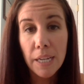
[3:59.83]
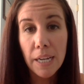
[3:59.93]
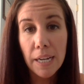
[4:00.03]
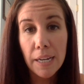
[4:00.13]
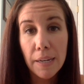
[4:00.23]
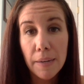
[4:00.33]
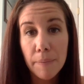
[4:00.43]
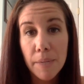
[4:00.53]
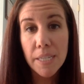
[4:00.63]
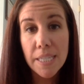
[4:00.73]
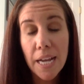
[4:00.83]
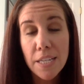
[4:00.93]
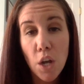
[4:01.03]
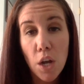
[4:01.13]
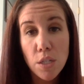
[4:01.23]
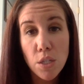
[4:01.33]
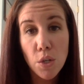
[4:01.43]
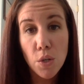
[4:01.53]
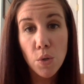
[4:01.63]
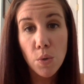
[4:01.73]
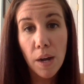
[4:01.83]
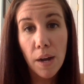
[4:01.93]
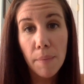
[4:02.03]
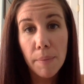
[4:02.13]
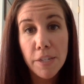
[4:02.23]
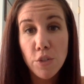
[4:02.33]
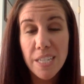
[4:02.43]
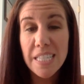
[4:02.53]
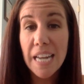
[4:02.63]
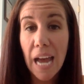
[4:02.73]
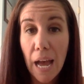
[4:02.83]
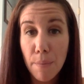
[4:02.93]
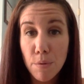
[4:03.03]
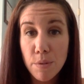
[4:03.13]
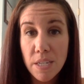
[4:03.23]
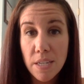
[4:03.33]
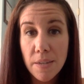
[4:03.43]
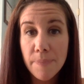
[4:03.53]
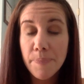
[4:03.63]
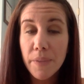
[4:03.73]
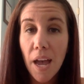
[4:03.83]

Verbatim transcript: Um, Cize also um, integrates an ab routine,